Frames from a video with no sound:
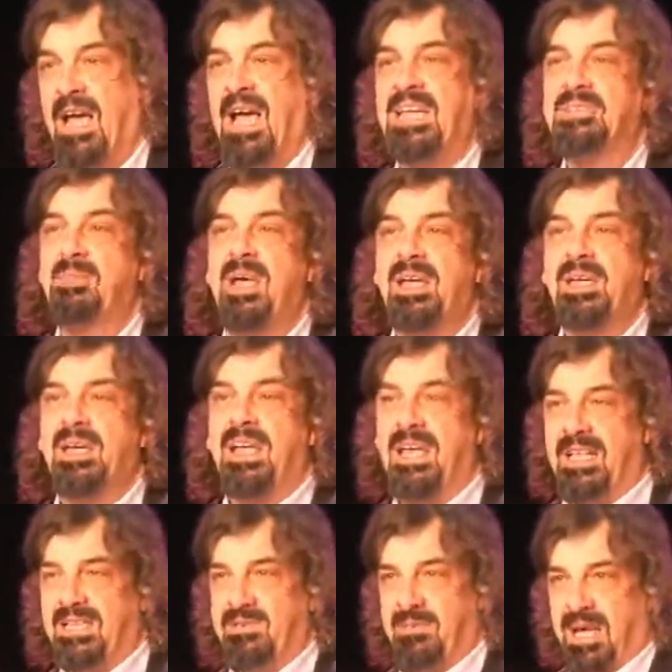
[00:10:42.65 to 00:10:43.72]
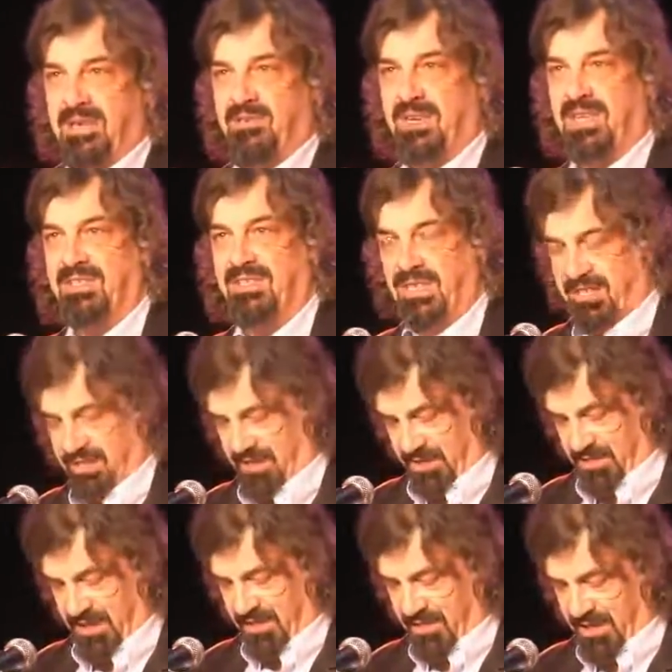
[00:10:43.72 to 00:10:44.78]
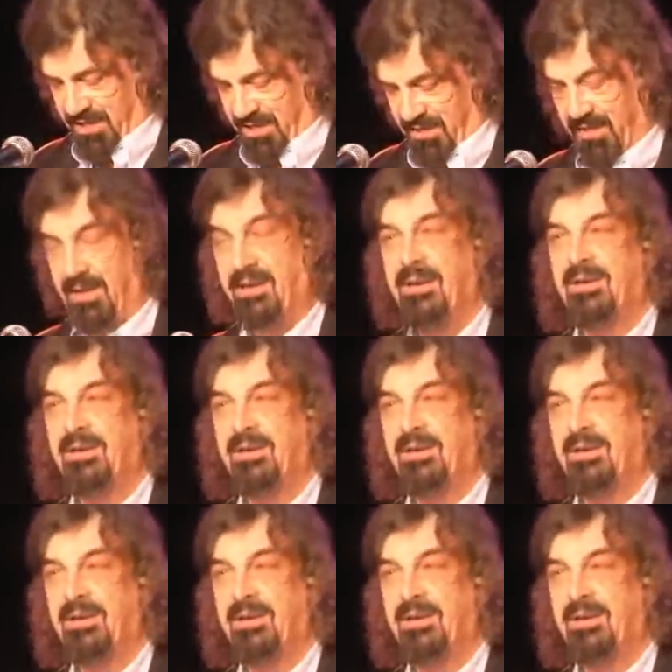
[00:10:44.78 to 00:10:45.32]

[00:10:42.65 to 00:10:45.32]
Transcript: as my kids made the transition